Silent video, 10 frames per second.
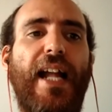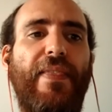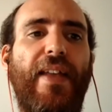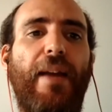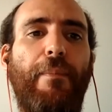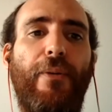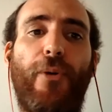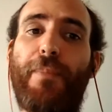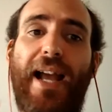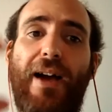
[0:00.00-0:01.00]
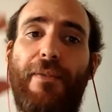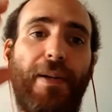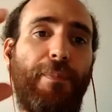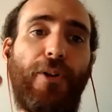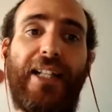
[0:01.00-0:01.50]
then maybe we might have
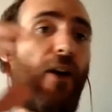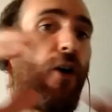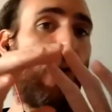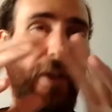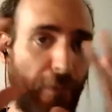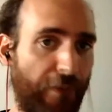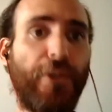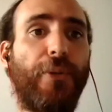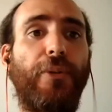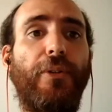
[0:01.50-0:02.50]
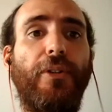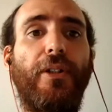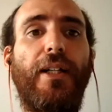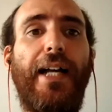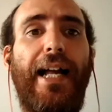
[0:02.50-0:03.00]
people that only review
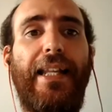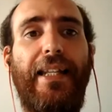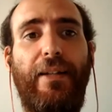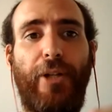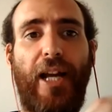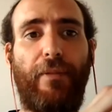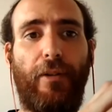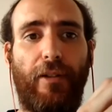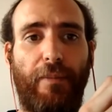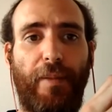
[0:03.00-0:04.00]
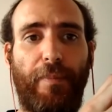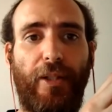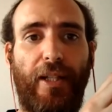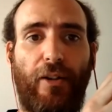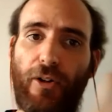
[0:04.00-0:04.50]
and then we have only people
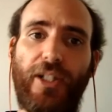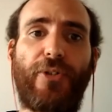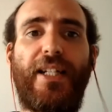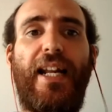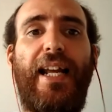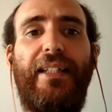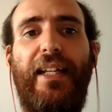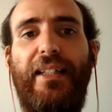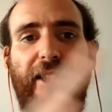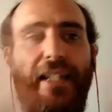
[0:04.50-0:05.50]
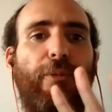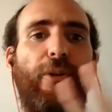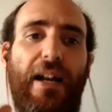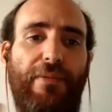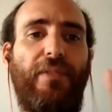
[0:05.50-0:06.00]
that only translate and they will
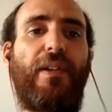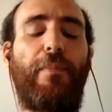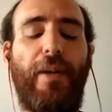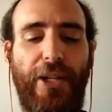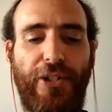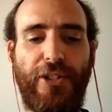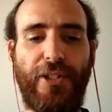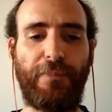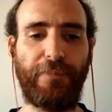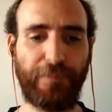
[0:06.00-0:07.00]
have different permissions.